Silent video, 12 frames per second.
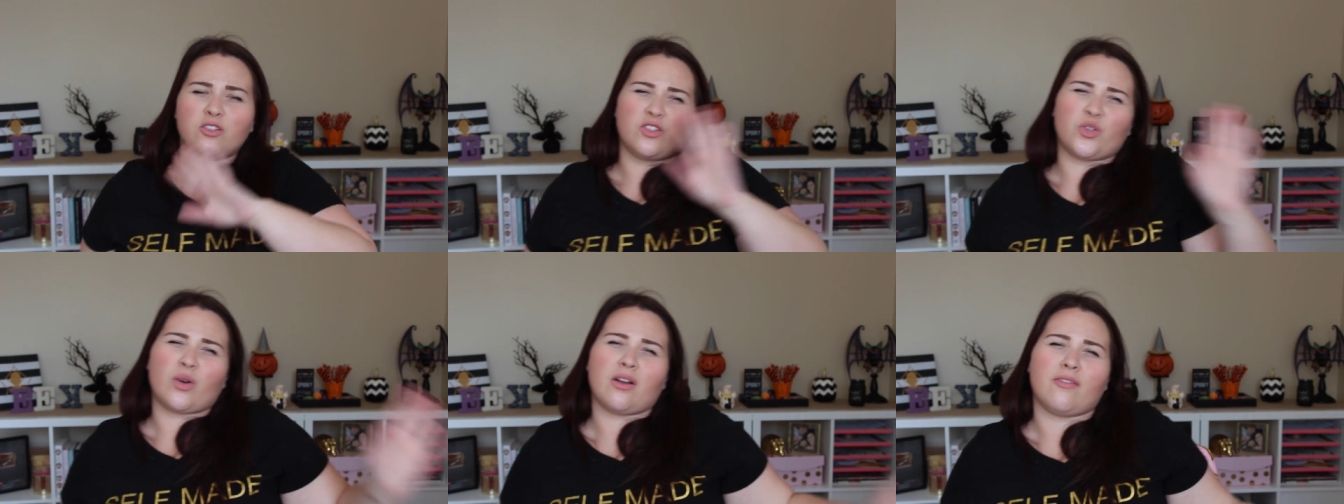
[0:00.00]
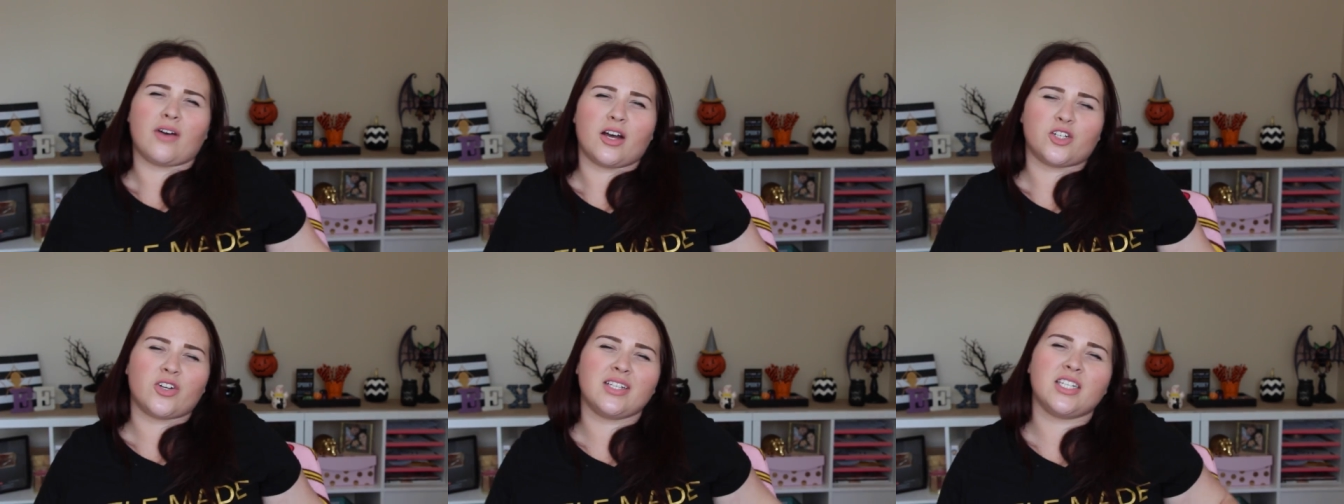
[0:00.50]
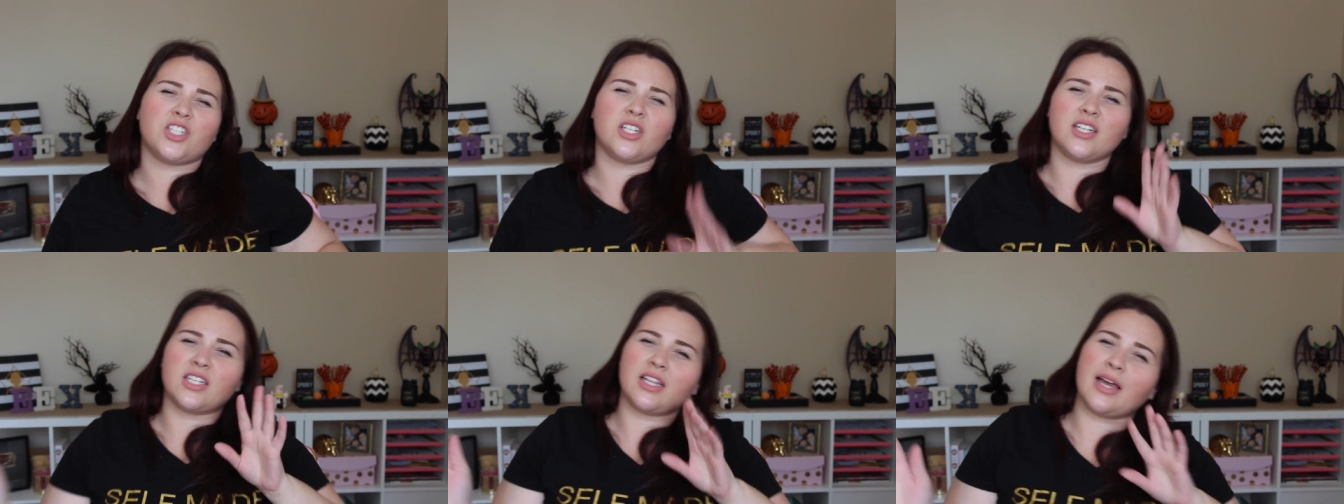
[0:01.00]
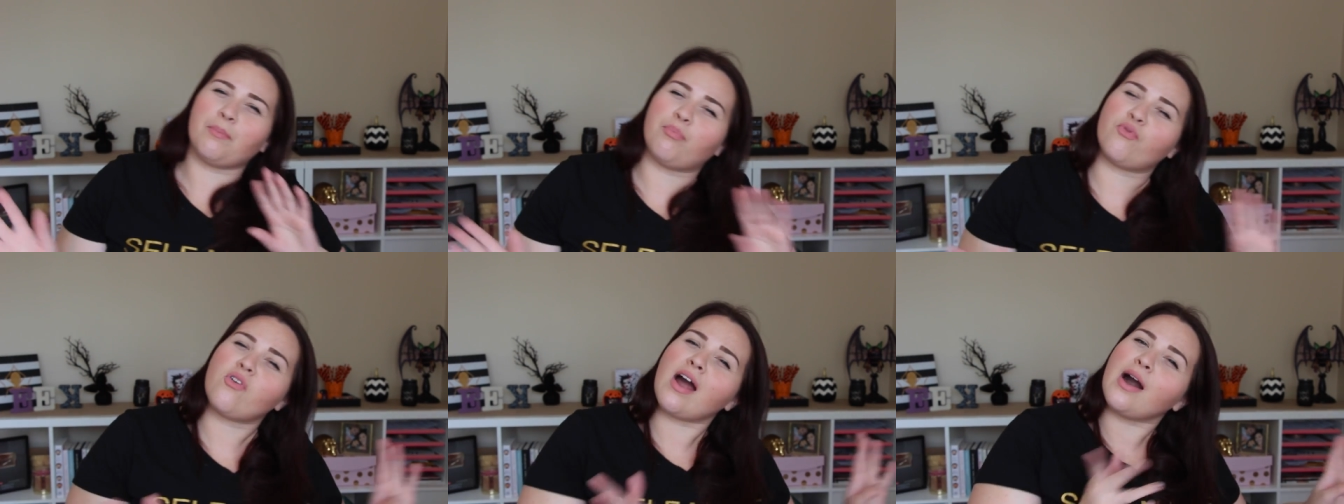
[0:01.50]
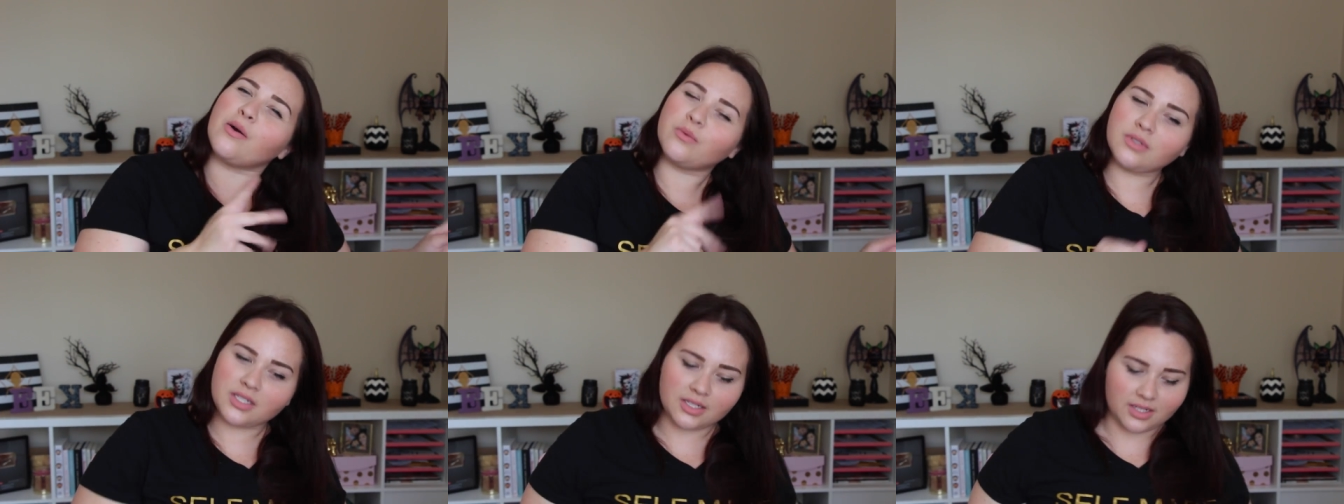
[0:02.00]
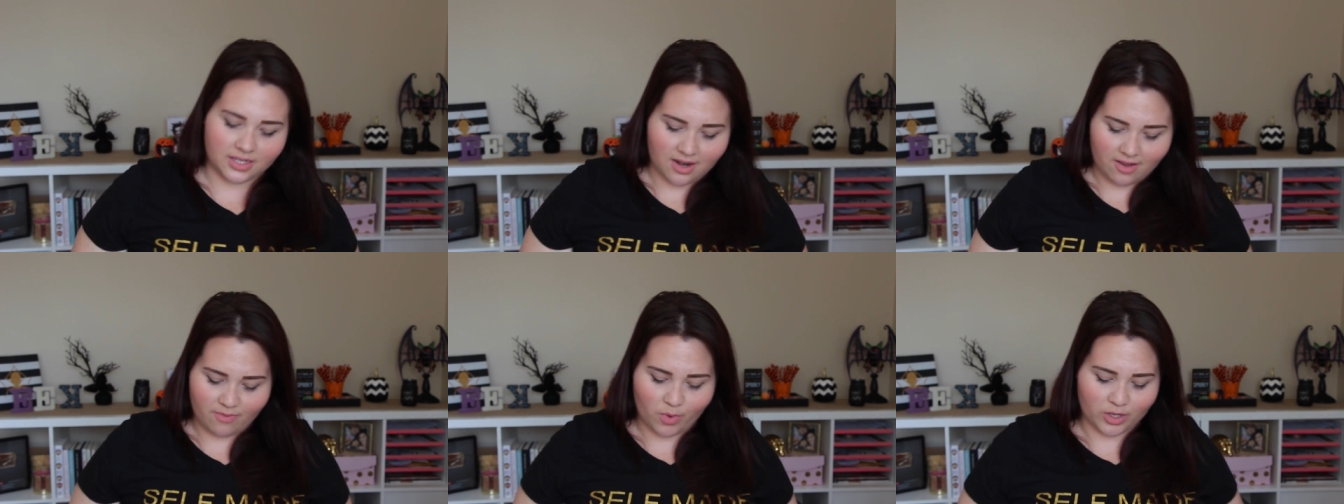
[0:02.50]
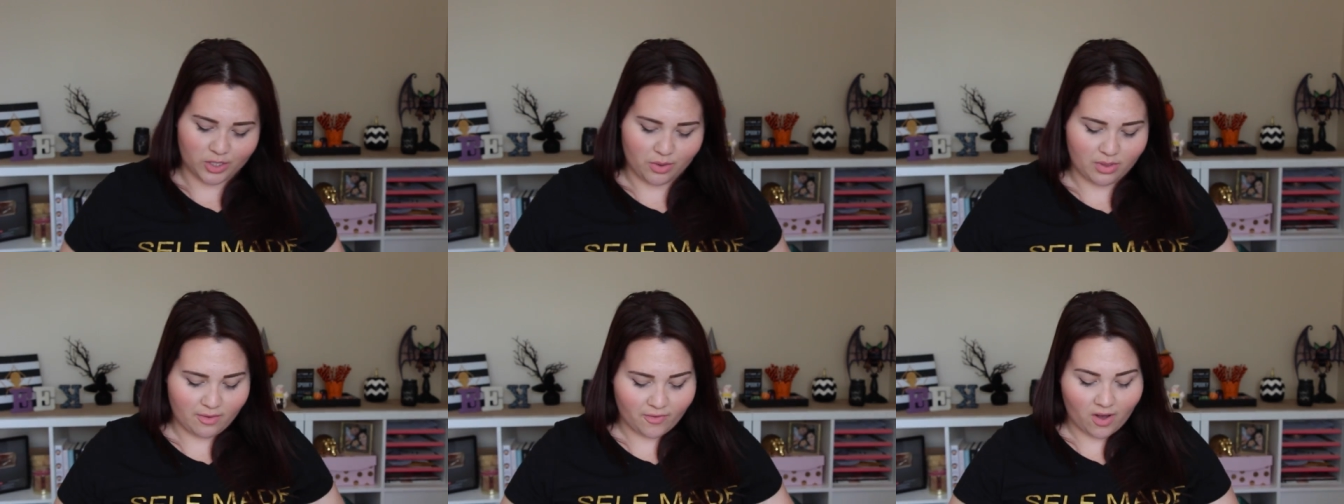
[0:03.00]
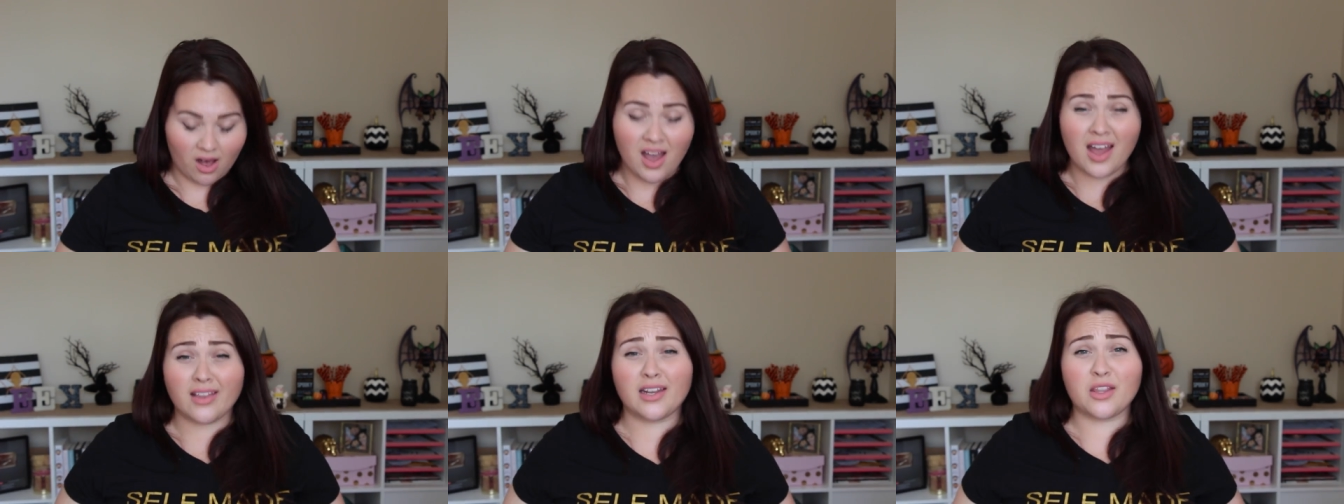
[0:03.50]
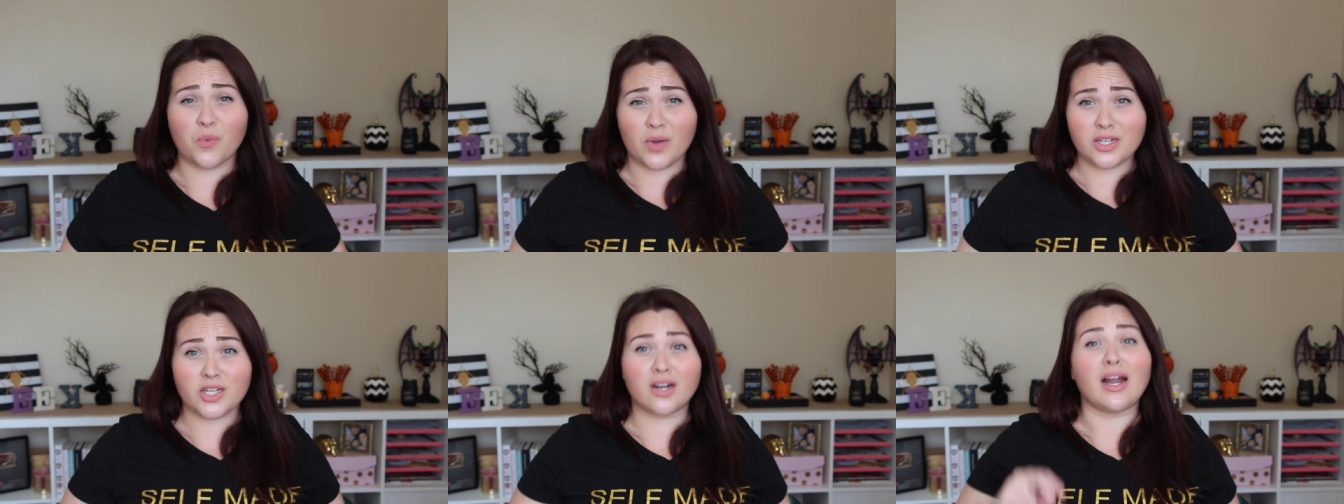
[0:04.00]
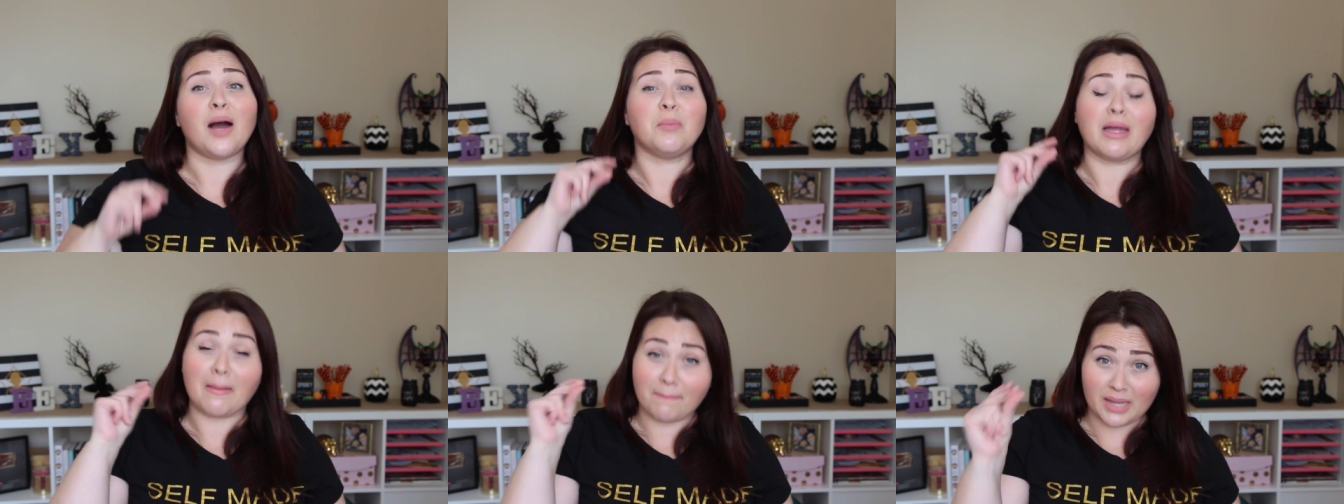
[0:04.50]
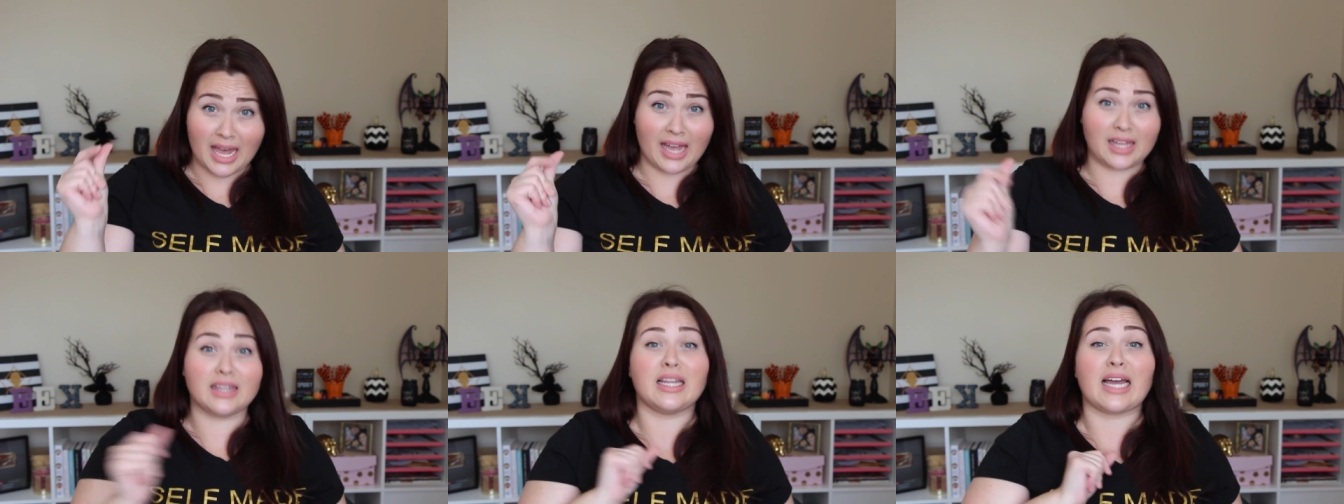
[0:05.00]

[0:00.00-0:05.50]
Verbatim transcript: sort of transition into like browns and stuff more so in the fall. And then in the winter, I'm like black.